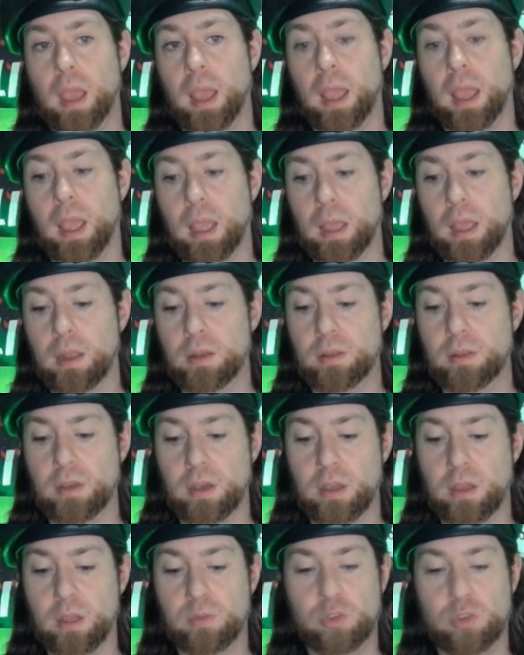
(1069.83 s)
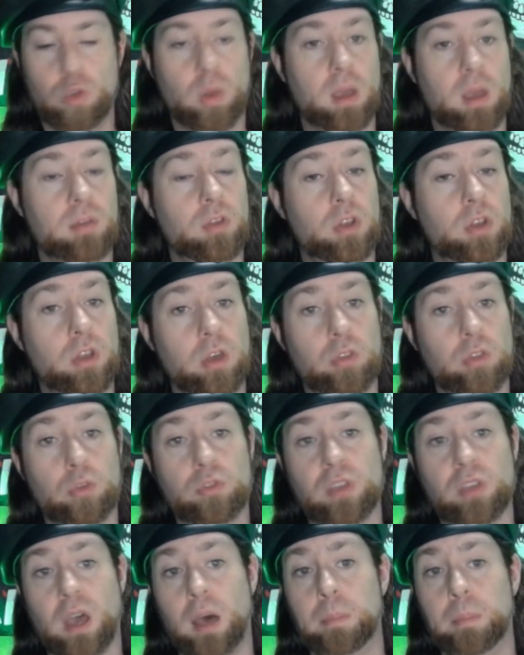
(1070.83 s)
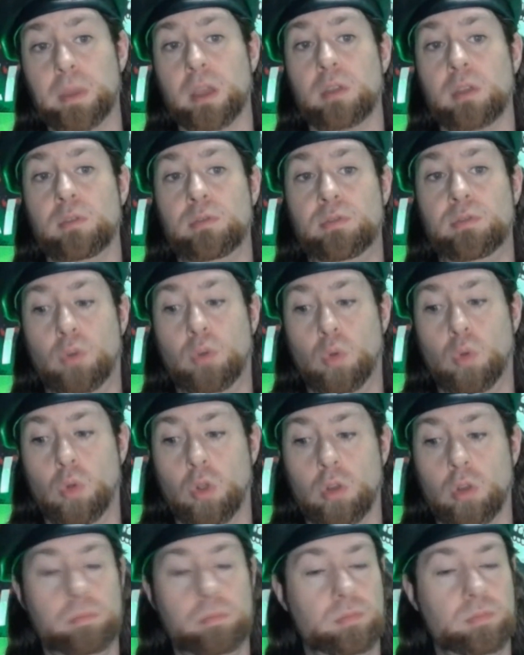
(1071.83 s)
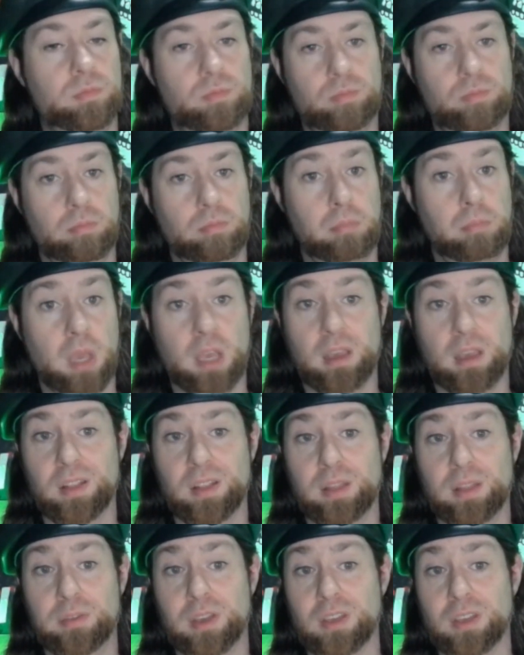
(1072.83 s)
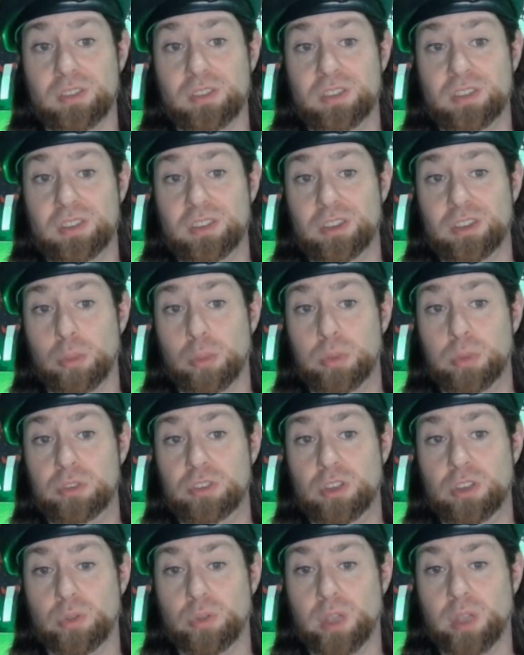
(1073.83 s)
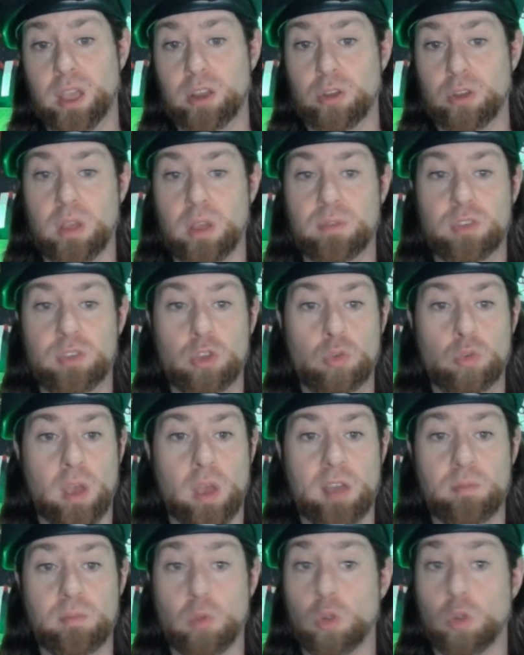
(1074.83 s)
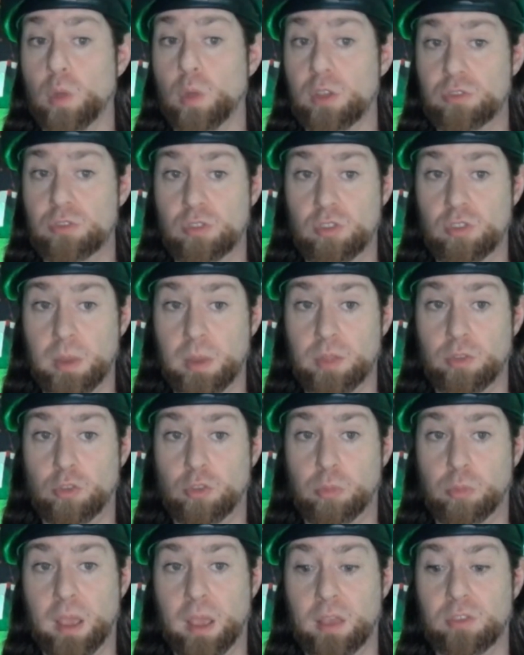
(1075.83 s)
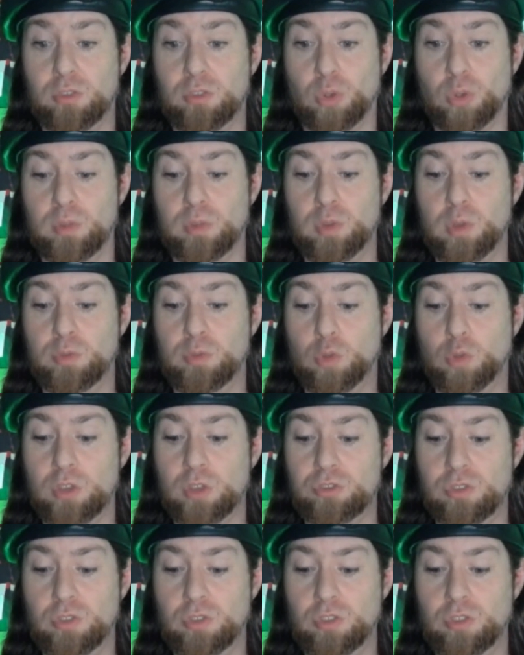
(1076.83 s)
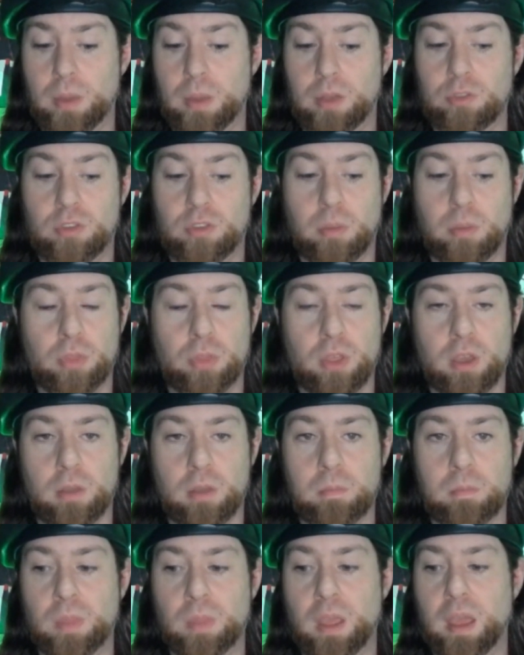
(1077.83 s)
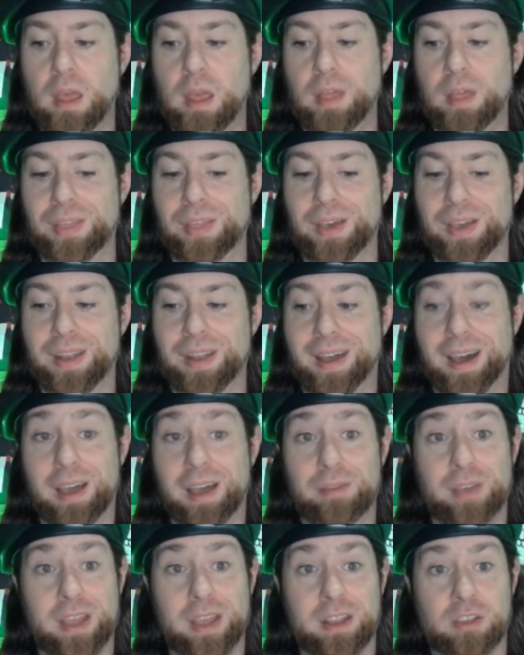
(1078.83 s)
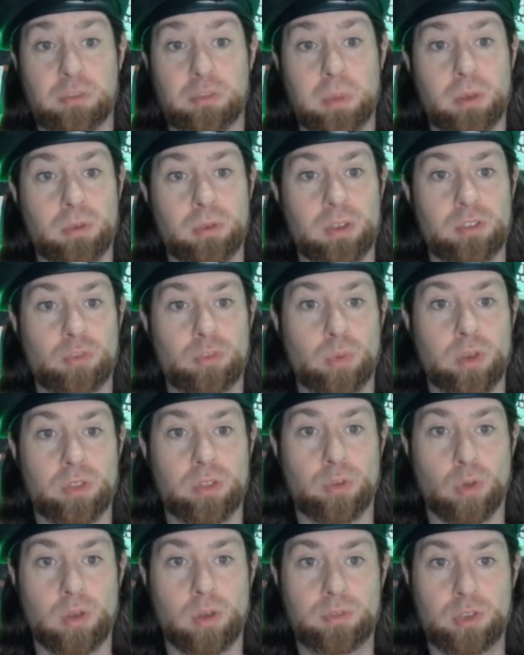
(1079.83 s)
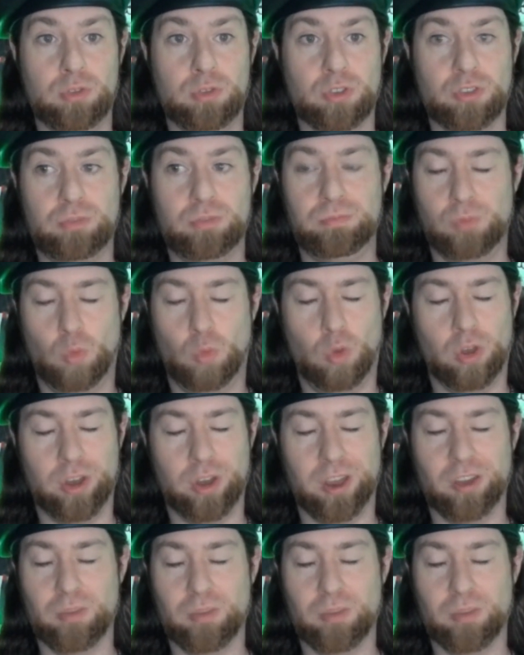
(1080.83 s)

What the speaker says: And if you have another topic for making a living as a TTRPG creator, if you have more questions about the space, or if you have questions about something that I've had experience with, or if you just want to hear